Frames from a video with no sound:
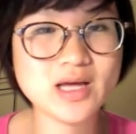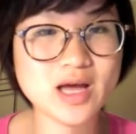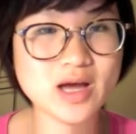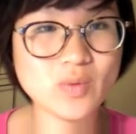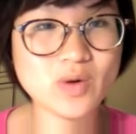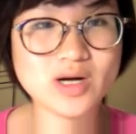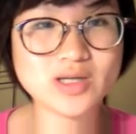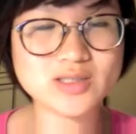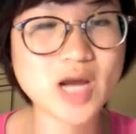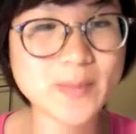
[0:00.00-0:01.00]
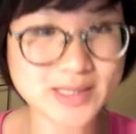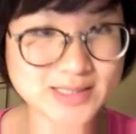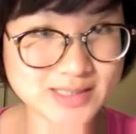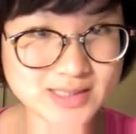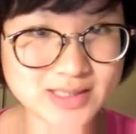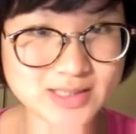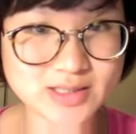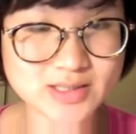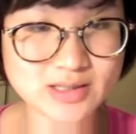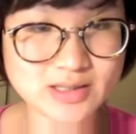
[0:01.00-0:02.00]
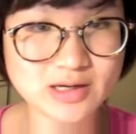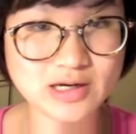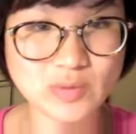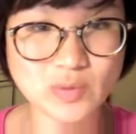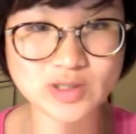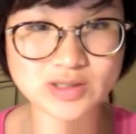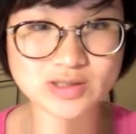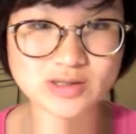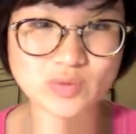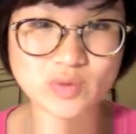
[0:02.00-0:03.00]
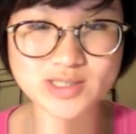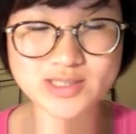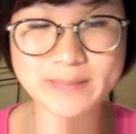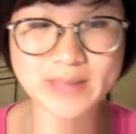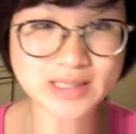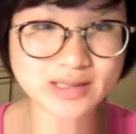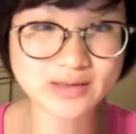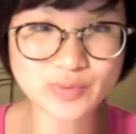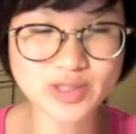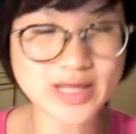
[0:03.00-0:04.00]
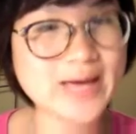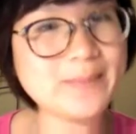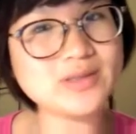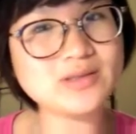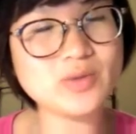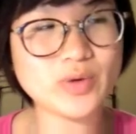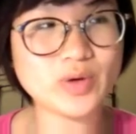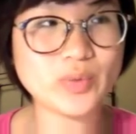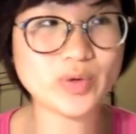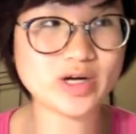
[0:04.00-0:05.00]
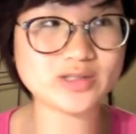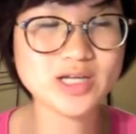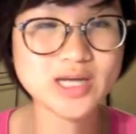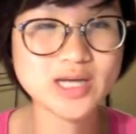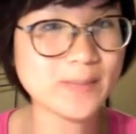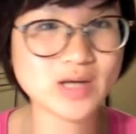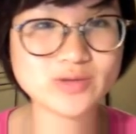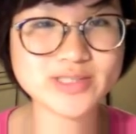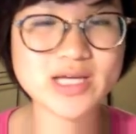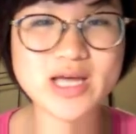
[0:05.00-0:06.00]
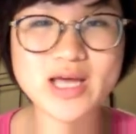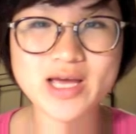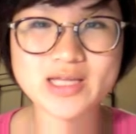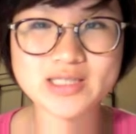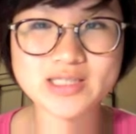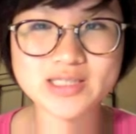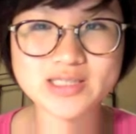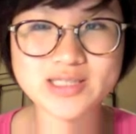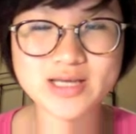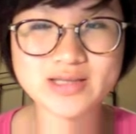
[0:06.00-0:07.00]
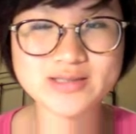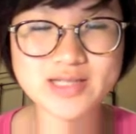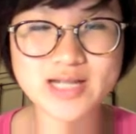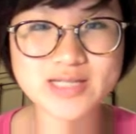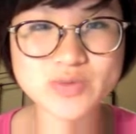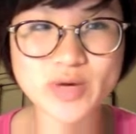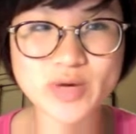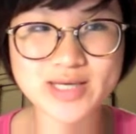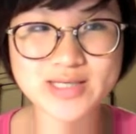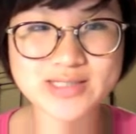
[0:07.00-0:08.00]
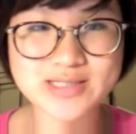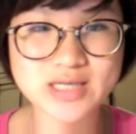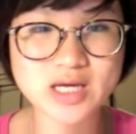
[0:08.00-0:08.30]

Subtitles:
our topic sentence. What's the meaning? What happened? We will talk about, and then the last one is